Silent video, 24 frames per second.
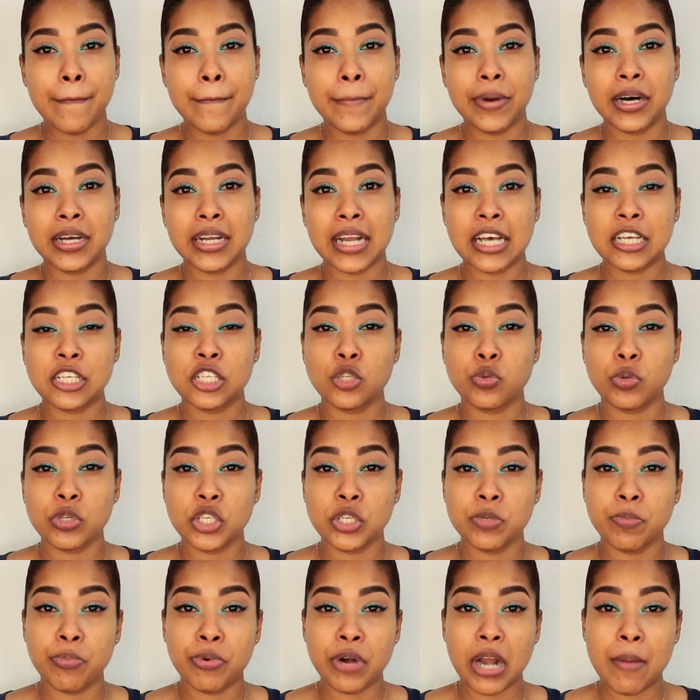but I
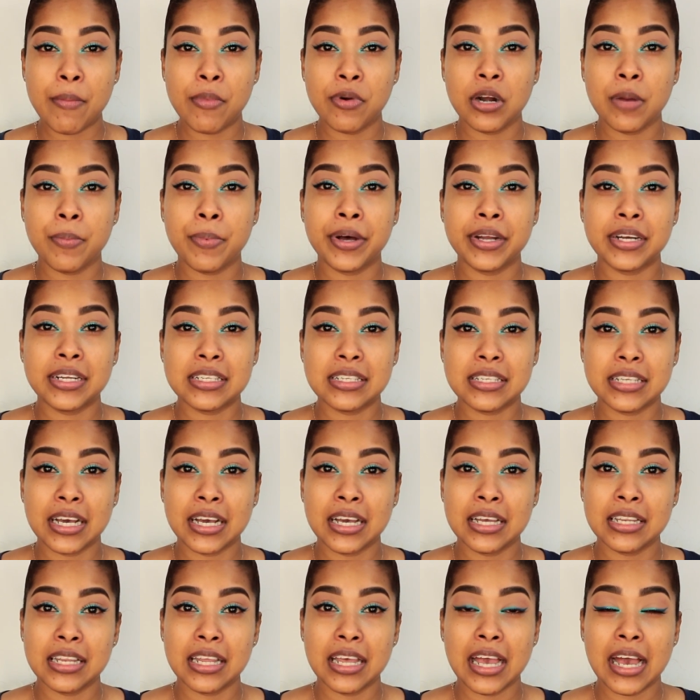switched the primer up on the
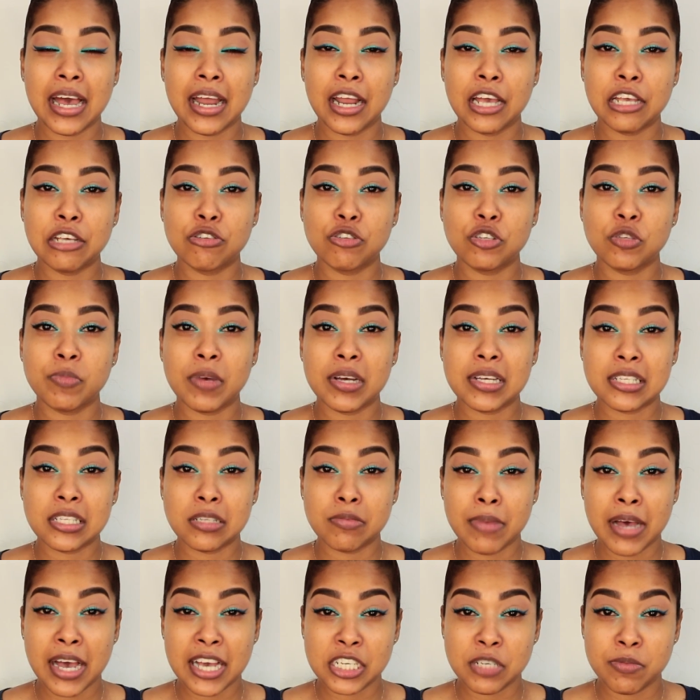second day and I used my
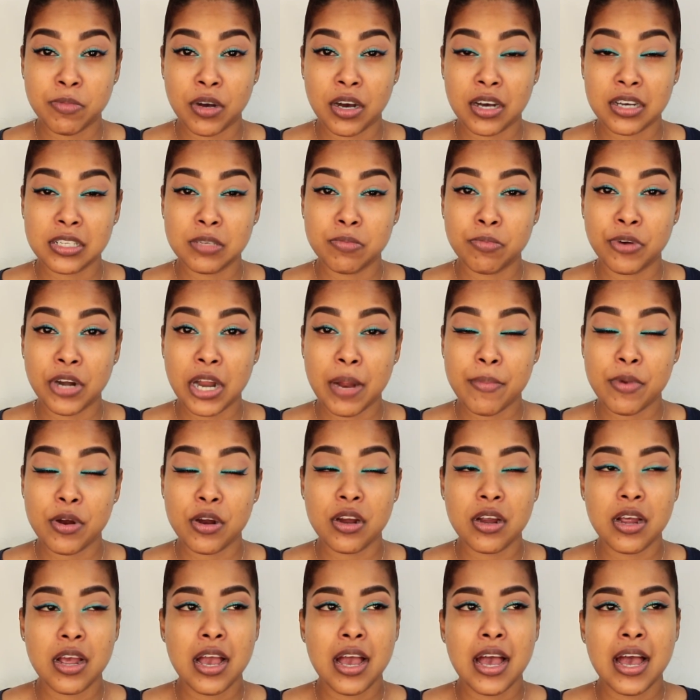Smashbox
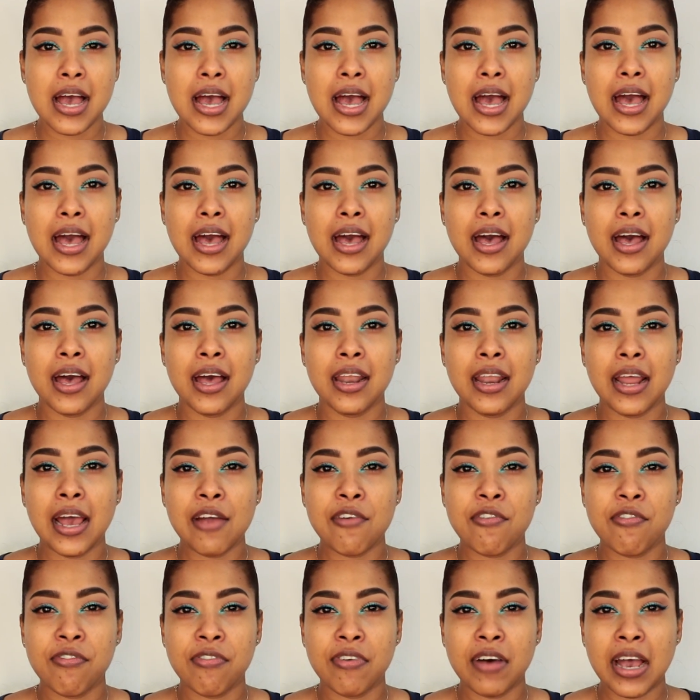primer, and
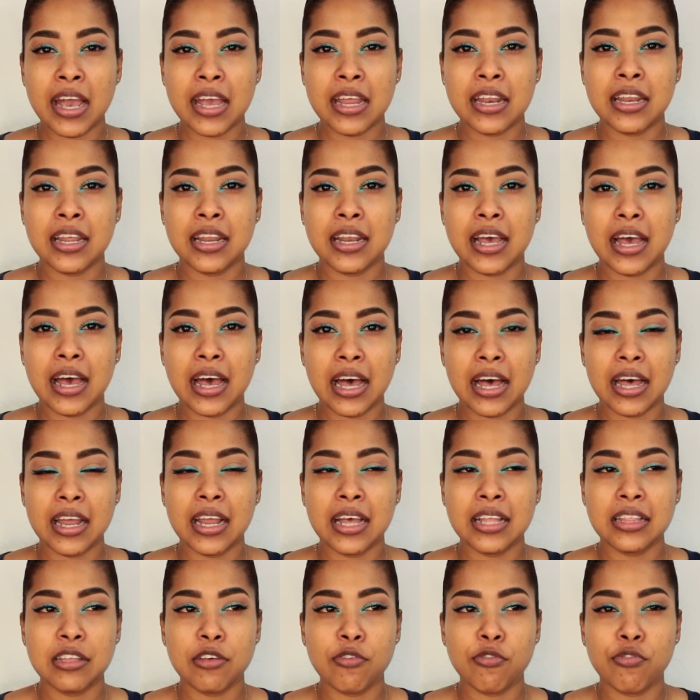I find that I
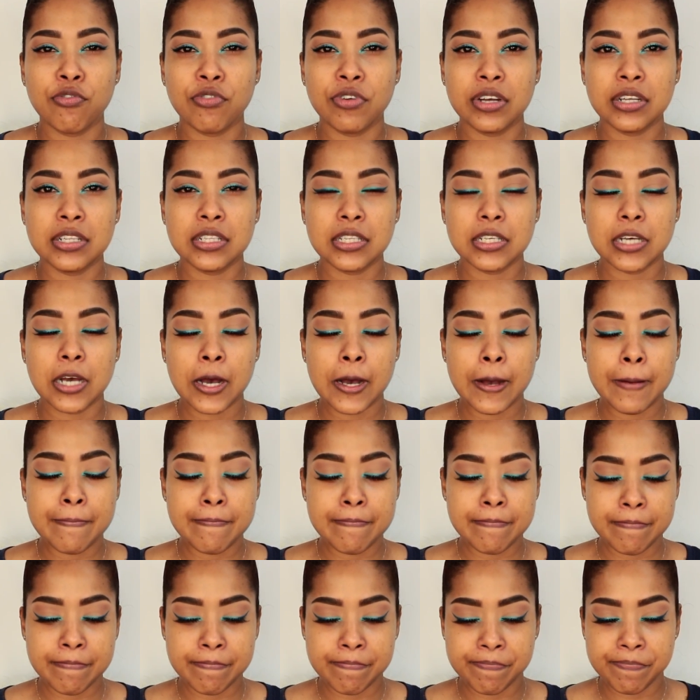had a different
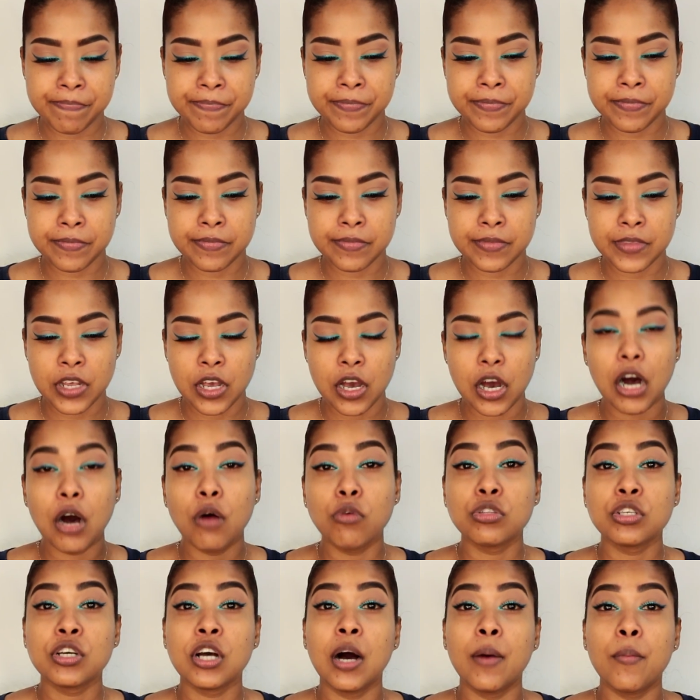
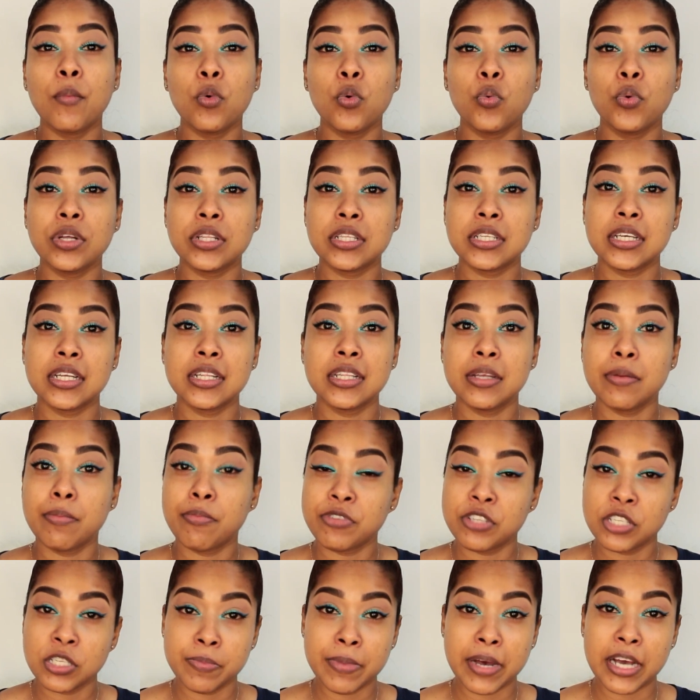outcome with the
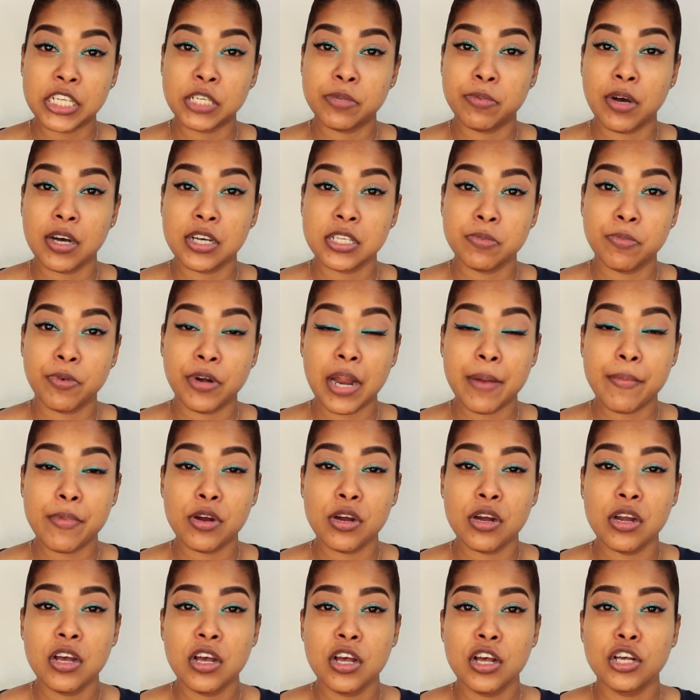Smashbox
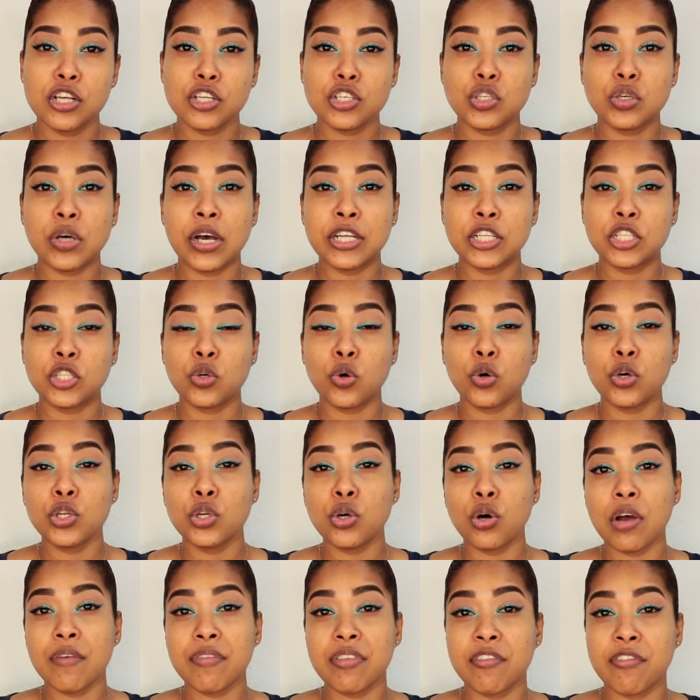primer. So I don't
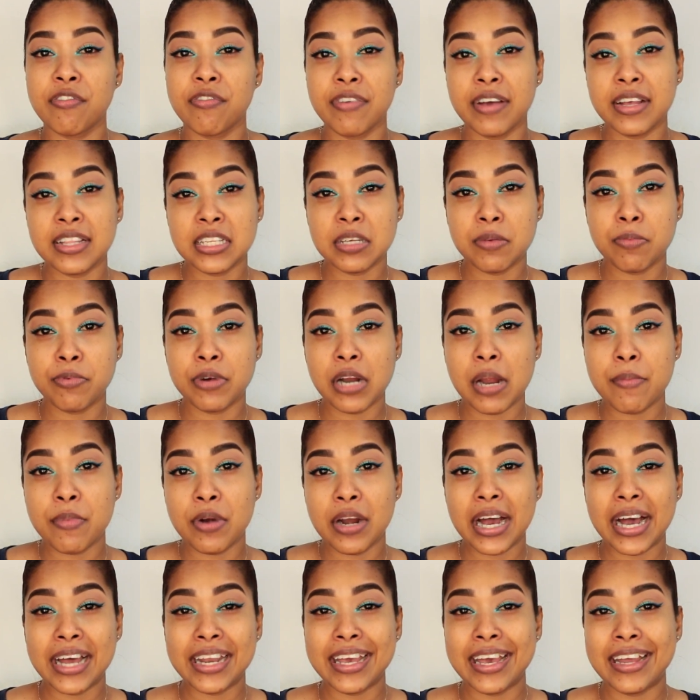know if the Fenty
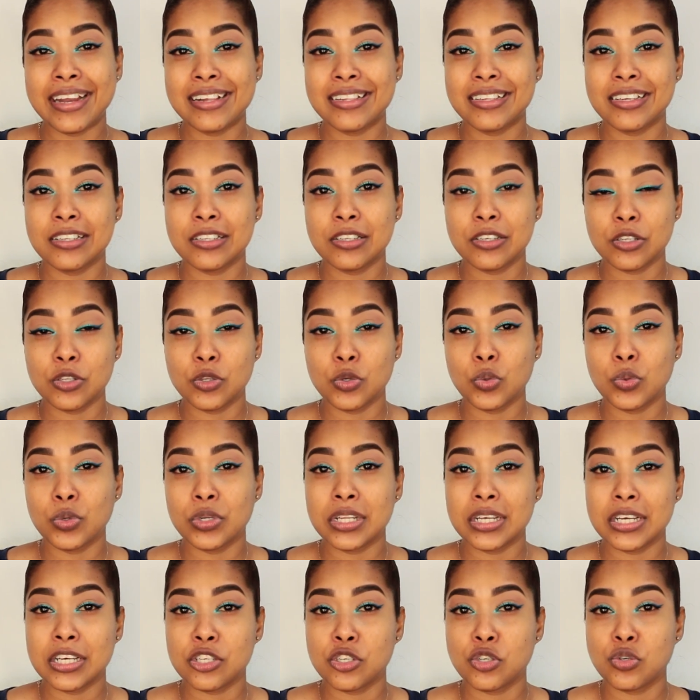primer had anything to do
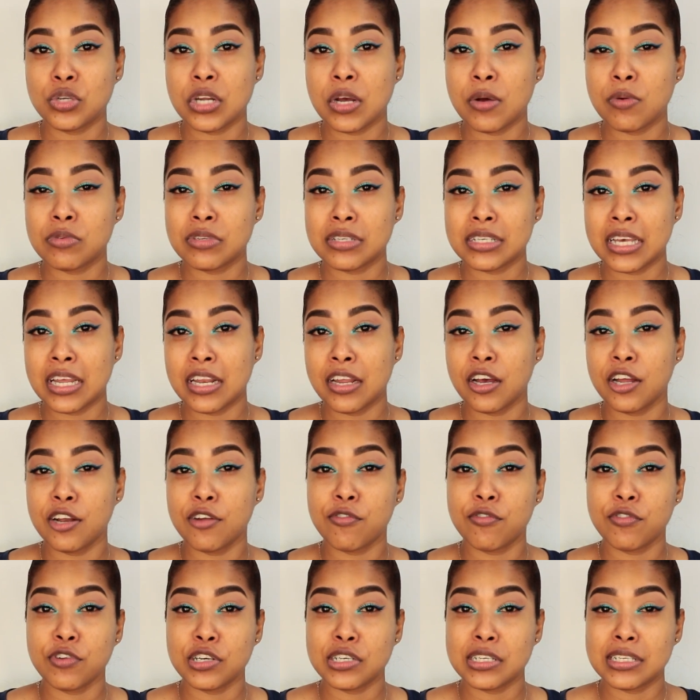with the issue that I was getting on
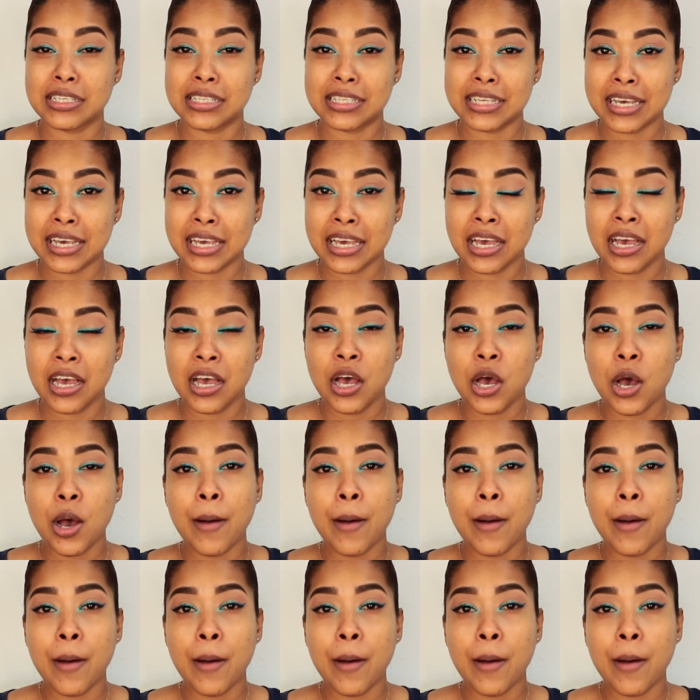the first day,